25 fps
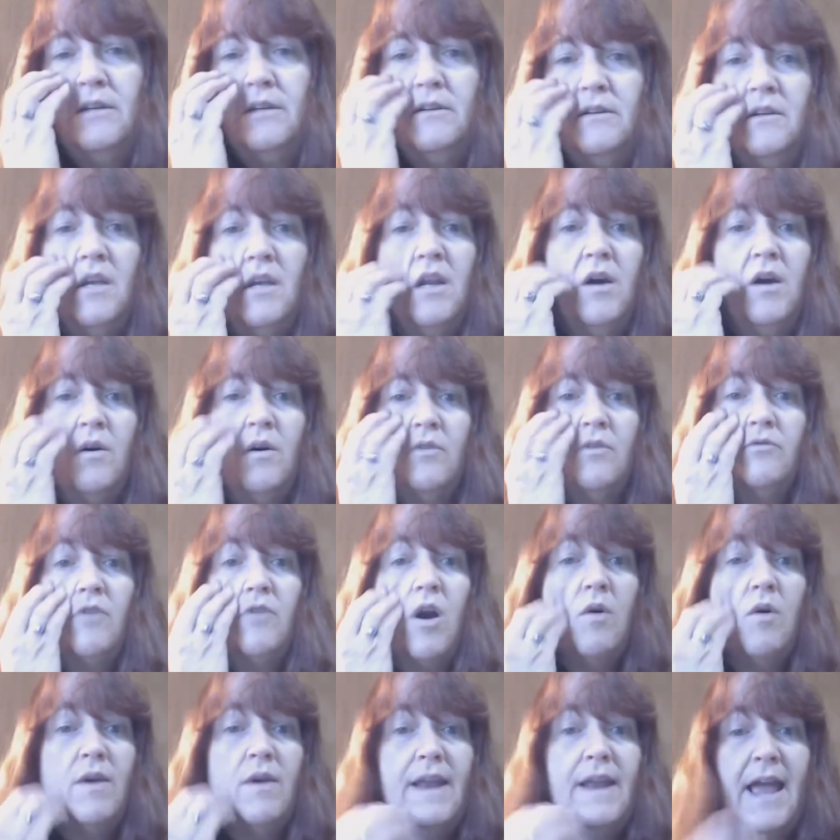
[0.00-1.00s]
you know, a
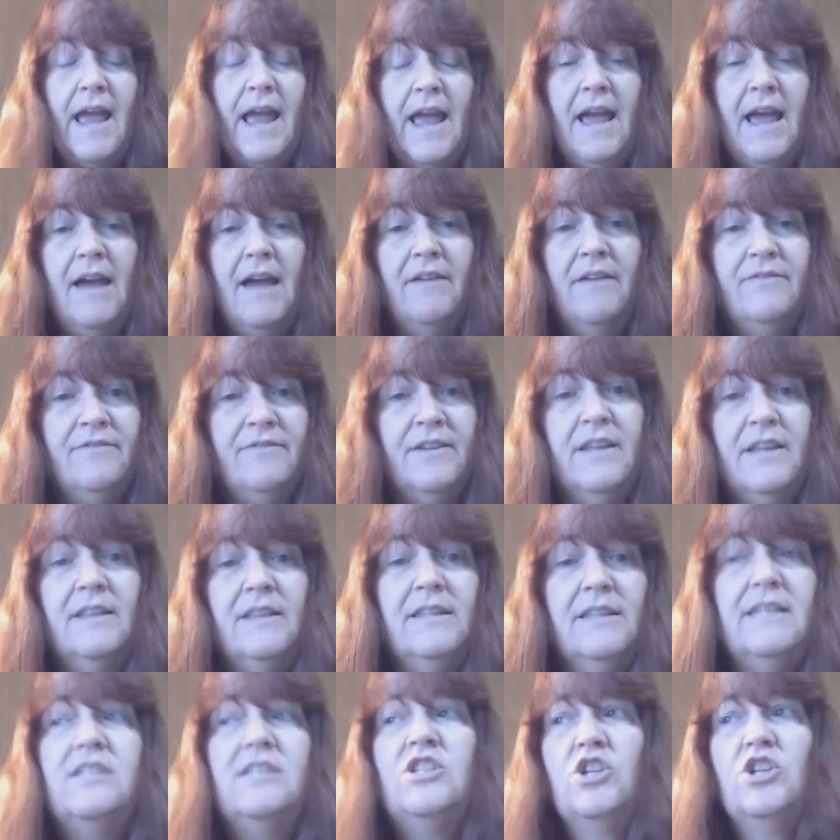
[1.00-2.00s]
row and a half, at
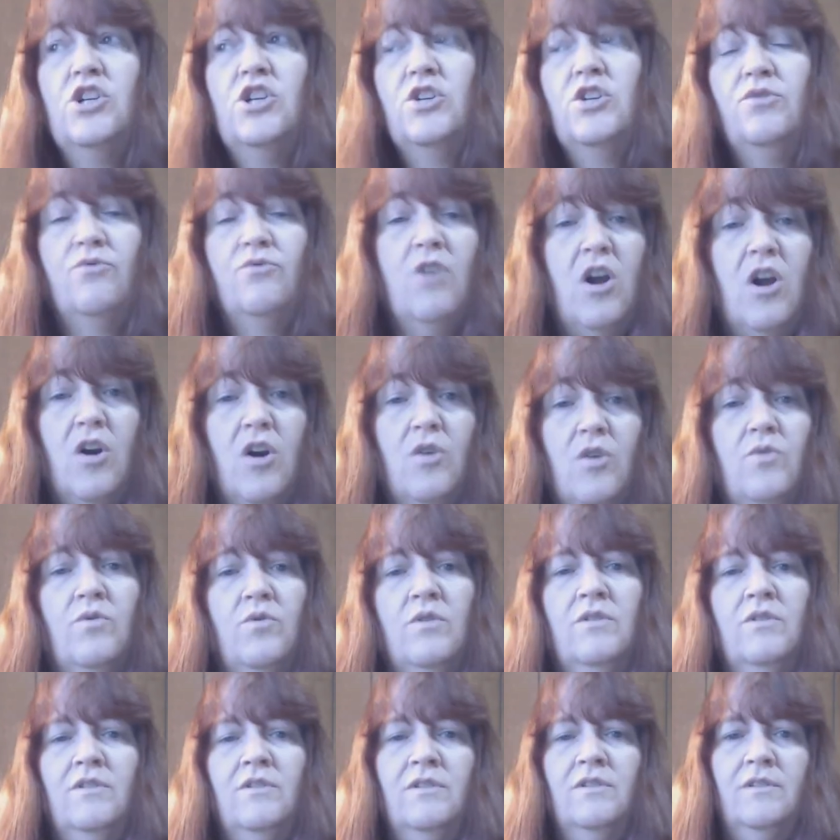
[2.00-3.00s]
least a good row
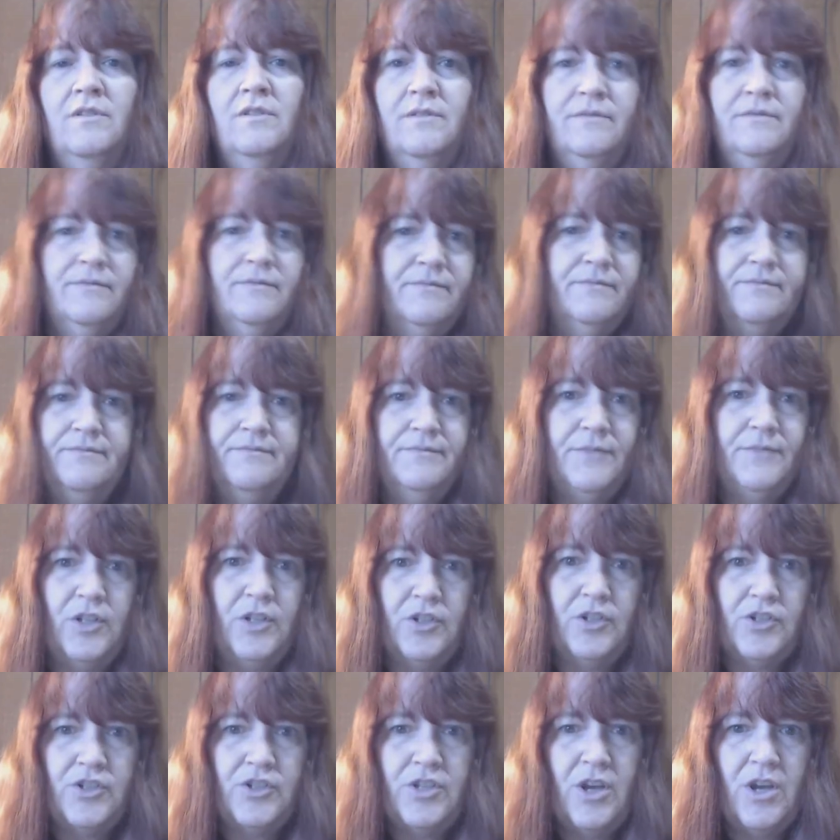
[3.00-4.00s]

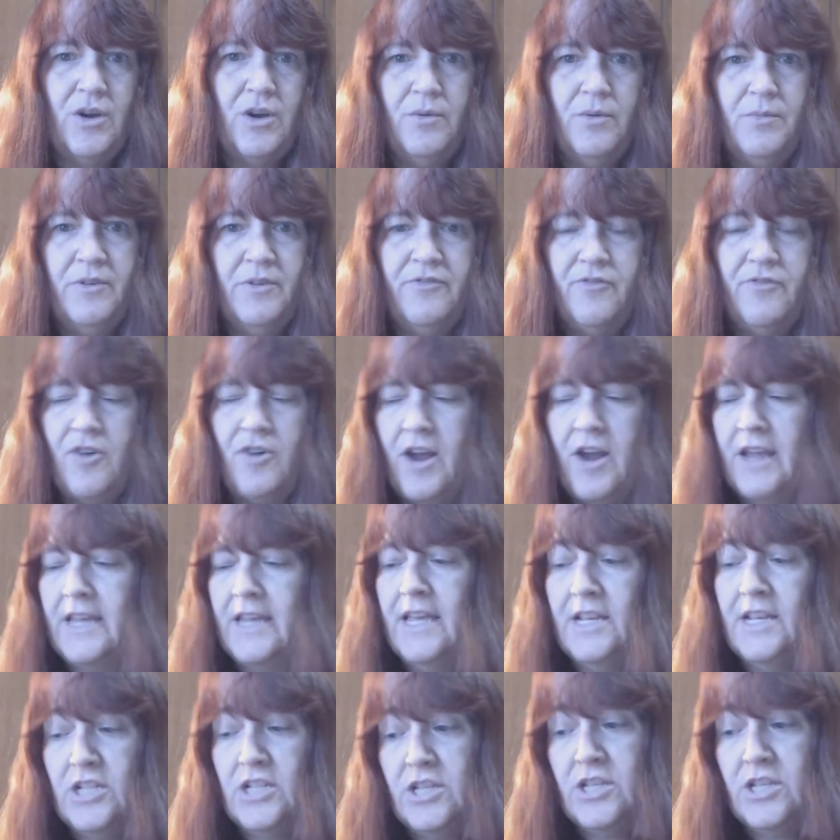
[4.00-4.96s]
or so before I get to the